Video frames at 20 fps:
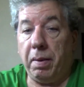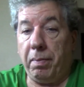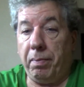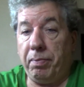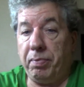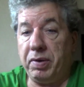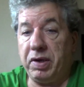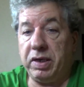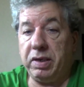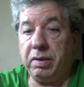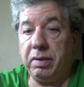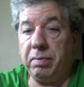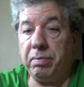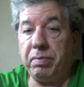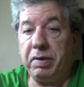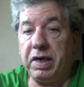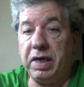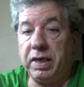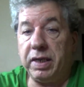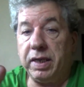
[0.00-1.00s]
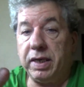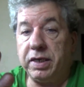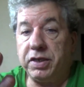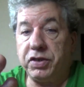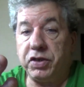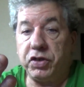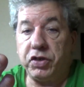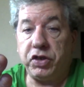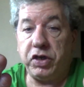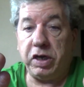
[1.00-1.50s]
But being that it's
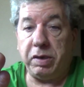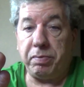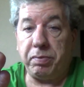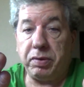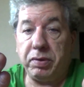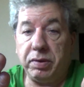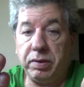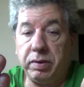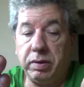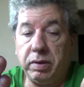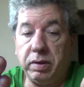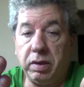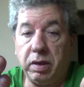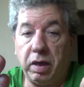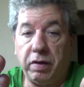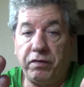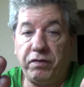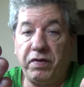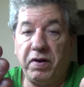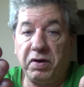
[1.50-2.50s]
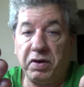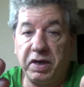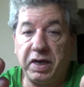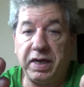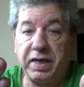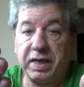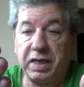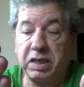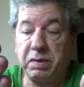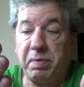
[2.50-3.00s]
a cheap, a fairly
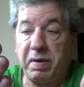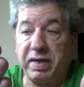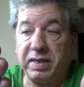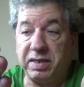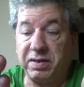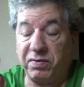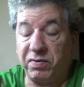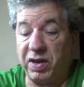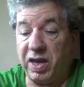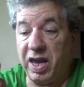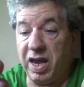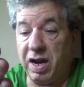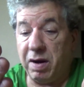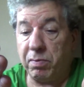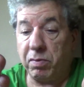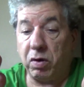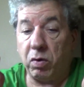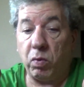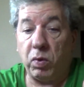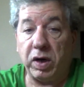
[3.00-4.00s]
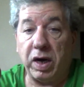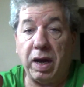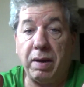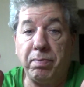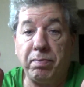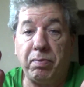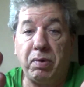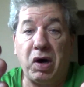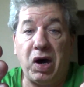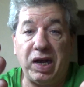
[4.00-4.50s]
inexpensive camera, when I
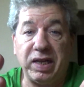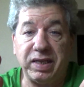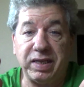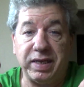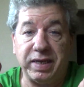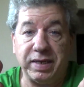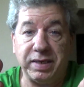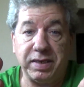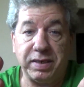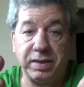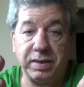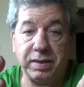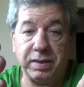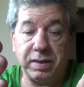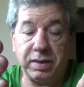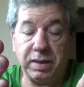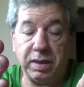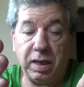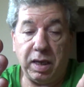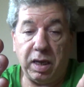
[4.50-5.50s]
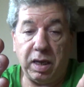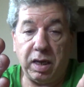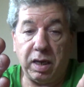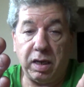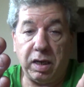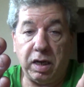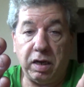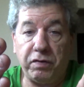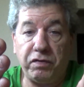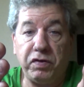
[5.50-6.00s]
bought this
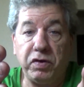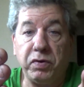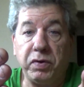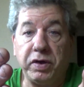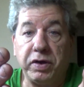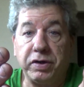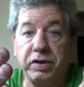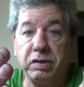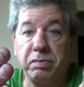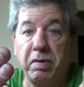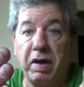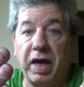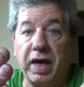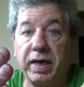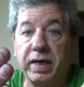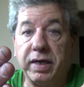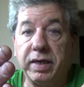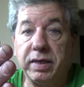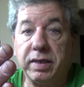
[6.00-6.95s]
a few years back,